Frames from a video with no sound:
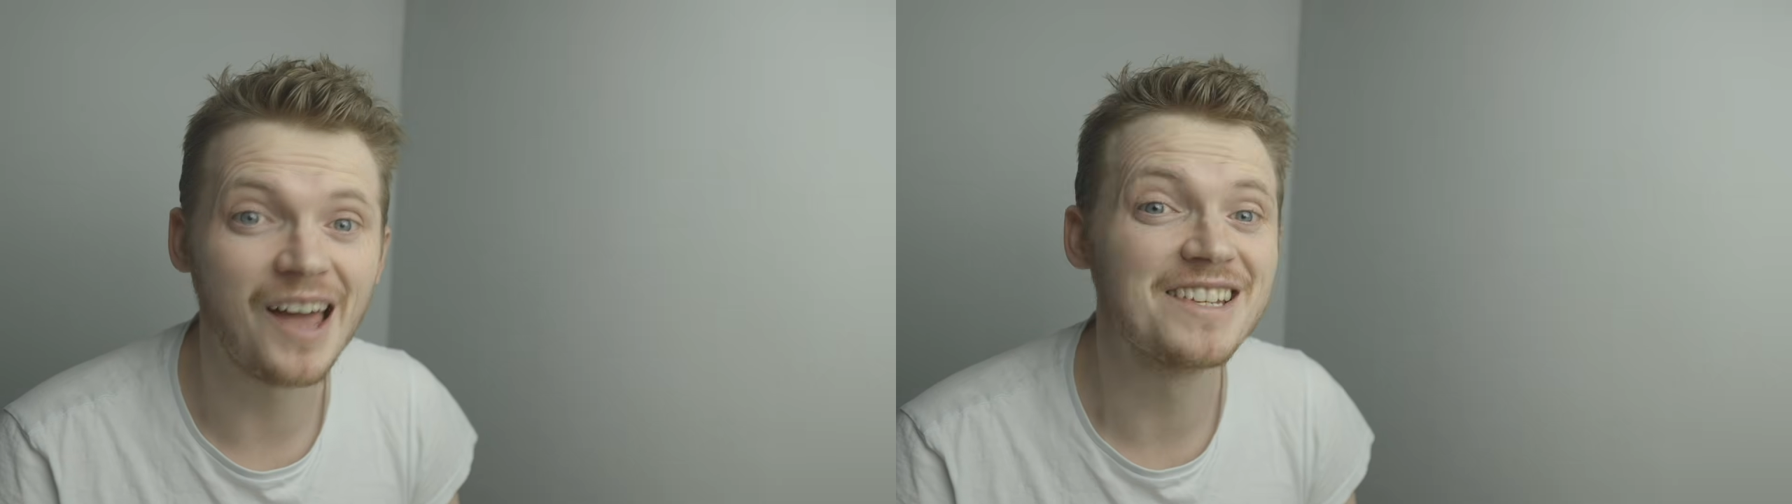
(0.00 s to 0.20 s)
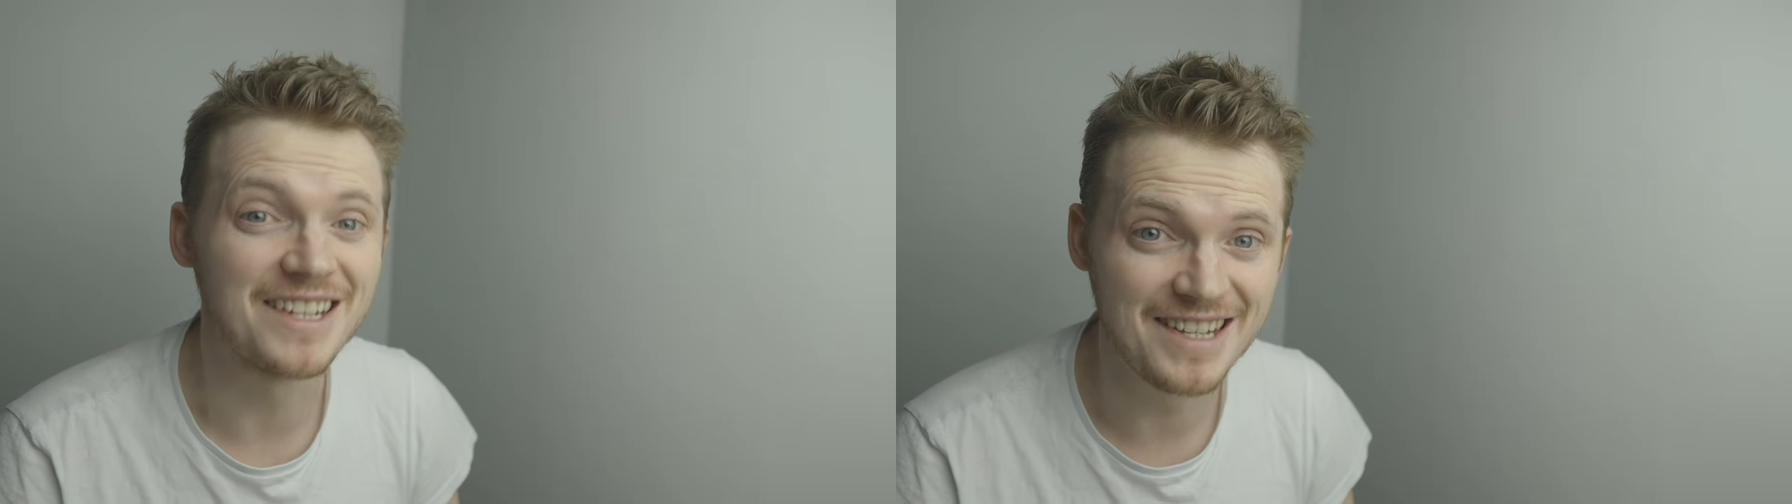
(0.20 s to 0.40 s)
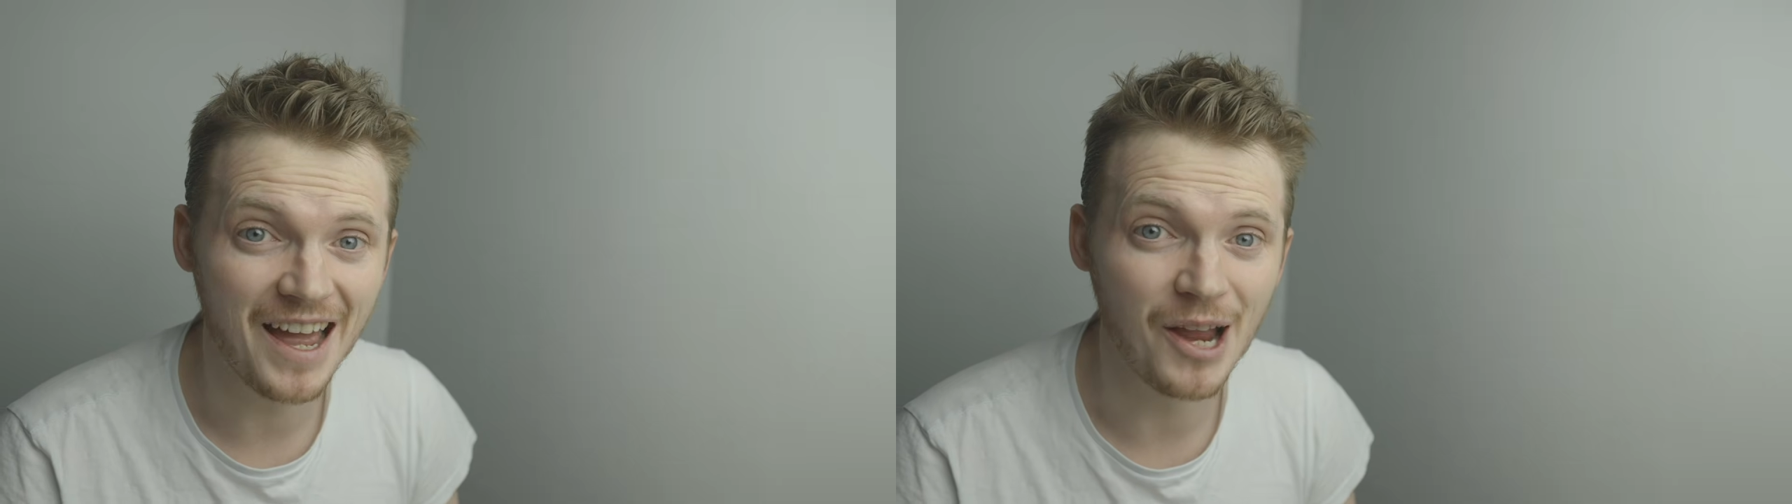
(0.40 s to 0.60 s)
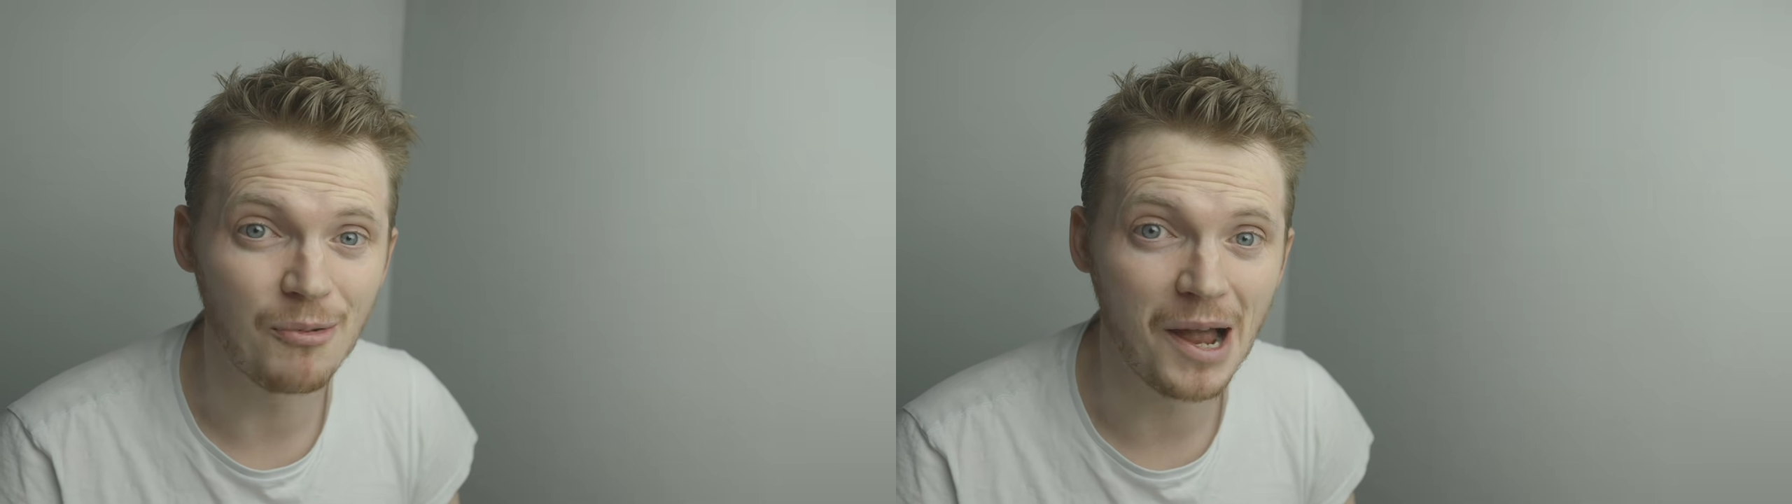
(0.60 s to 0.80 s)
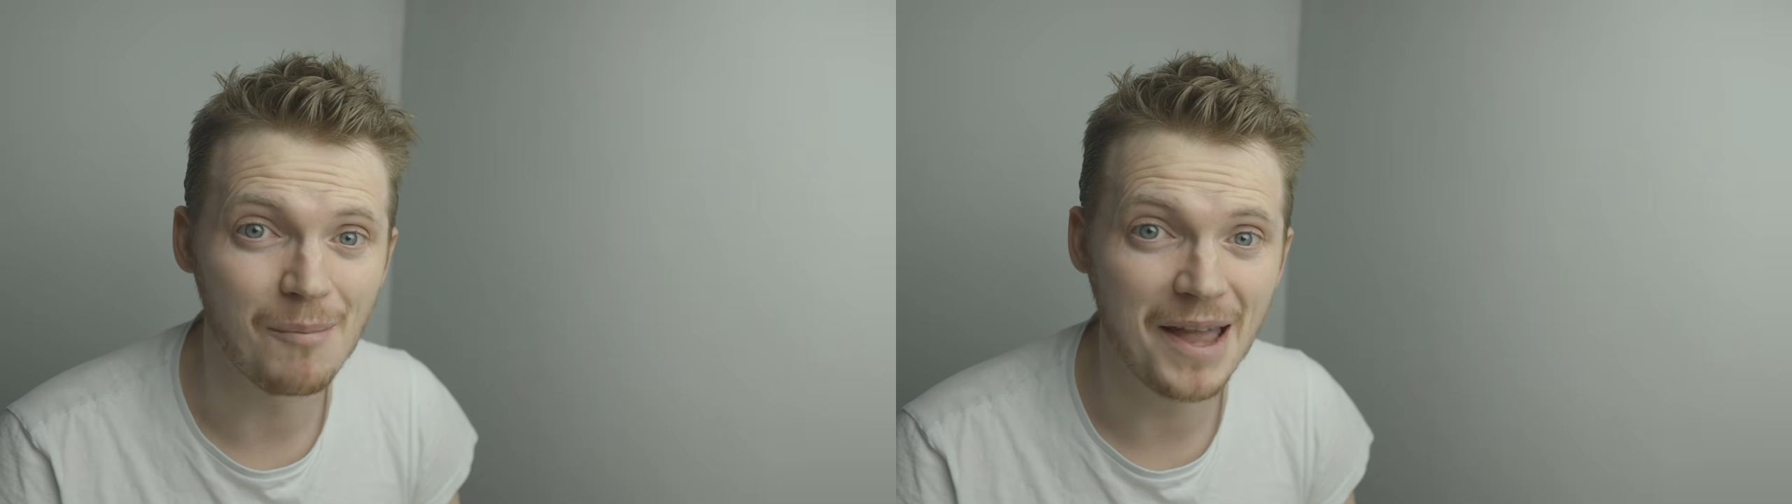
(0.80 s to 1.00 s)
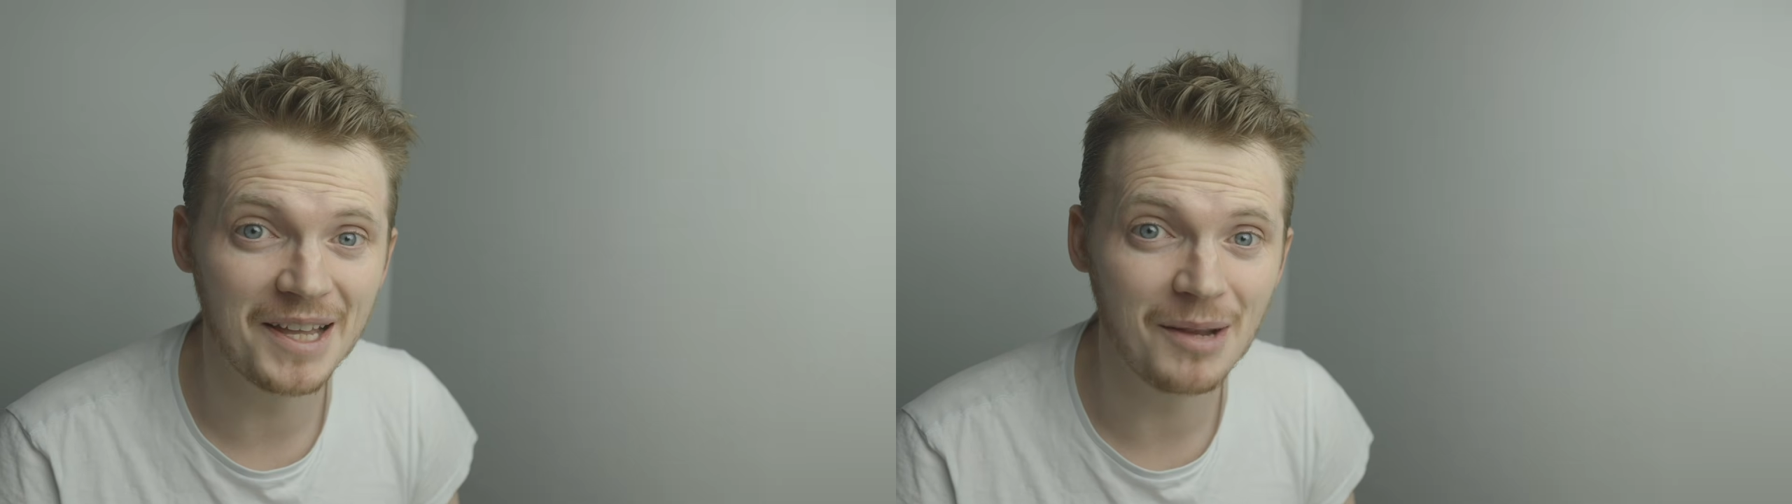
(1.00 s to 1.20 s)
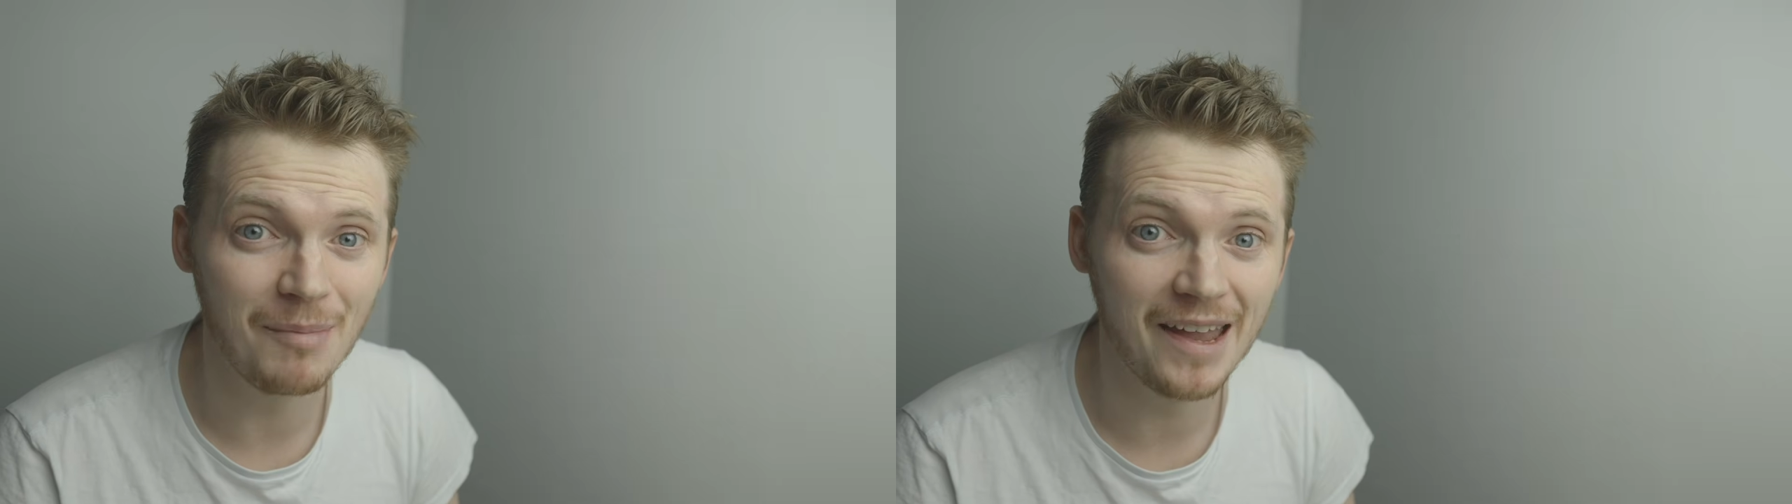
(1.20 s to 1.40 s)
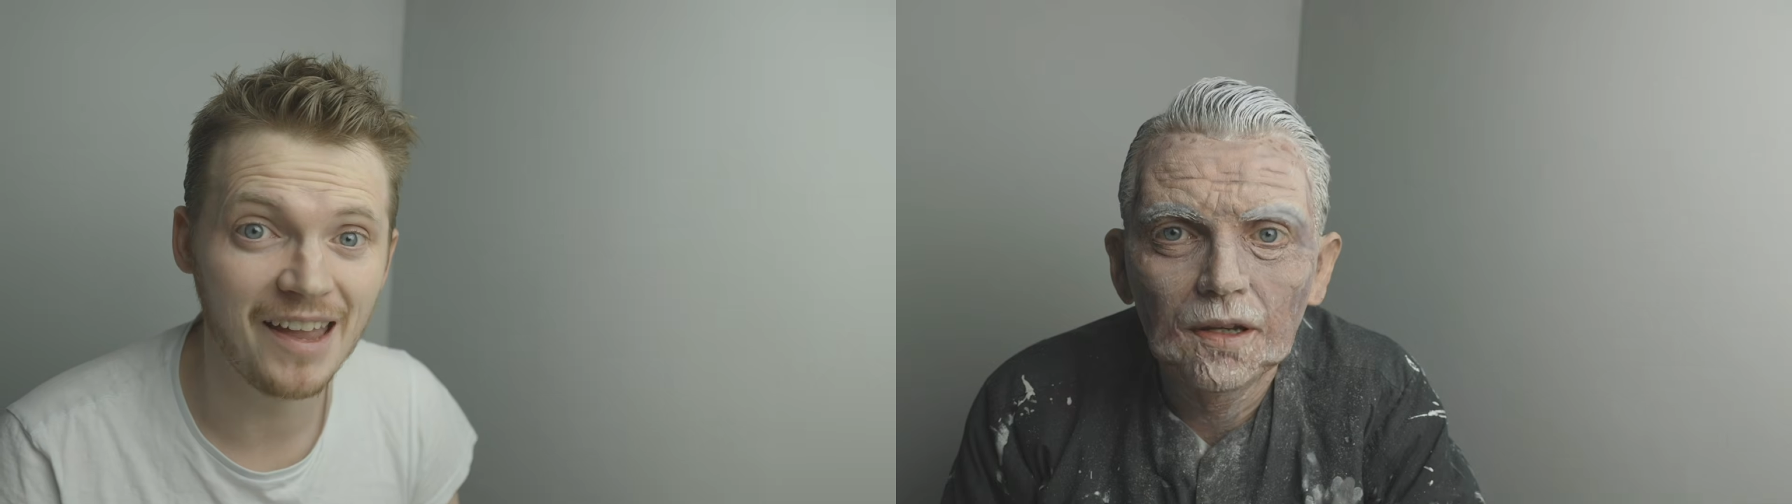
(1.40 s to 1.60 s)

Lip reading: and today we are making me